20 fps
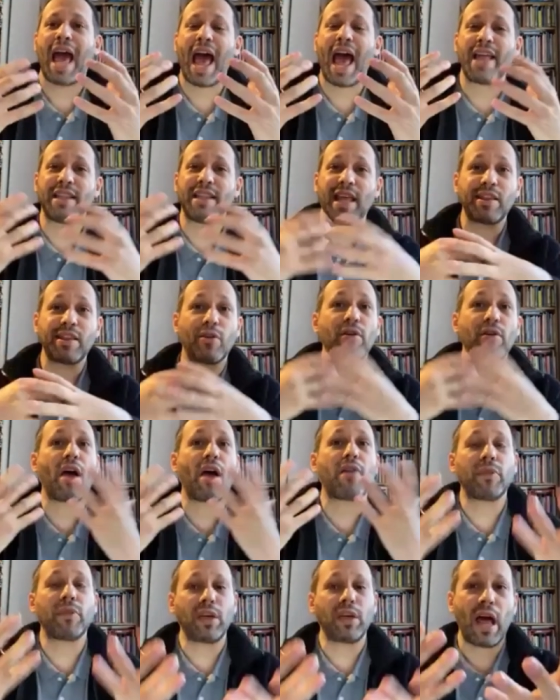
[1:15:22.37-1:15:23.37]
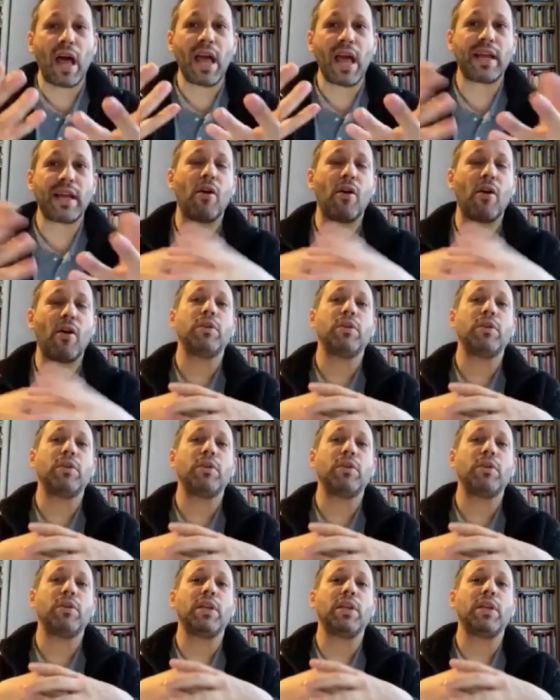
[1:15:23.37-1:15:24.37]
and that they're not relying only
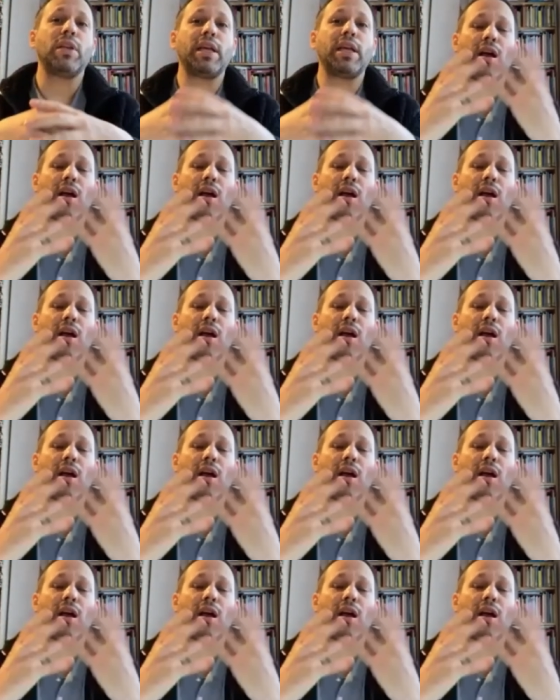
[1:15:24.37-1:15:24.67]
on